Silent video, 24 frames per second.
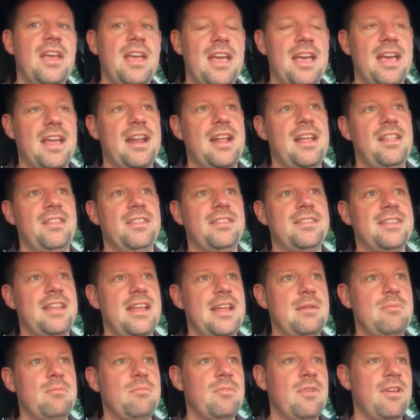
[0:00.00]
And on the
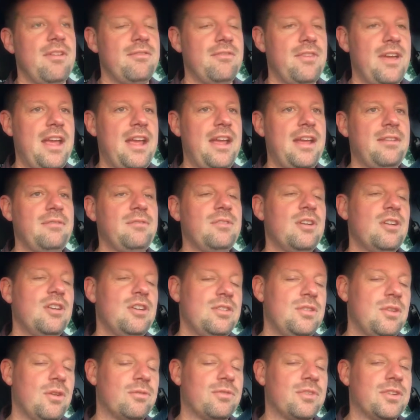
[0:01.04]
same vein,
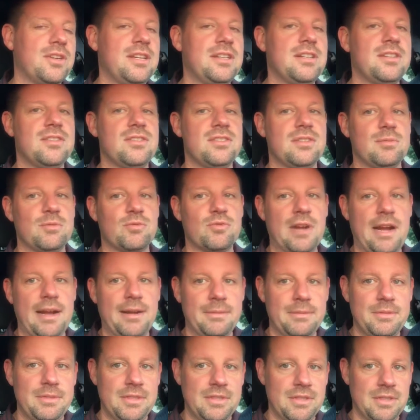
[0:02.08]
don't forget to
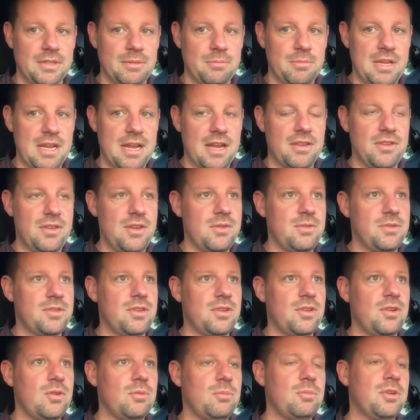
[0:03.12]
subscribe to me on
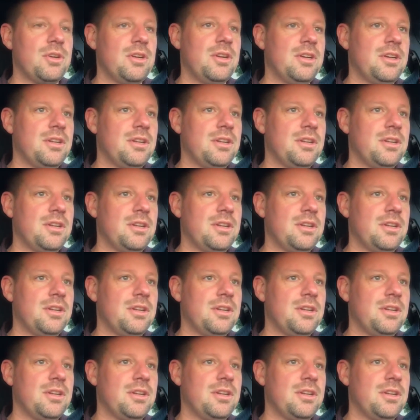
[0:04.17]
YouTube,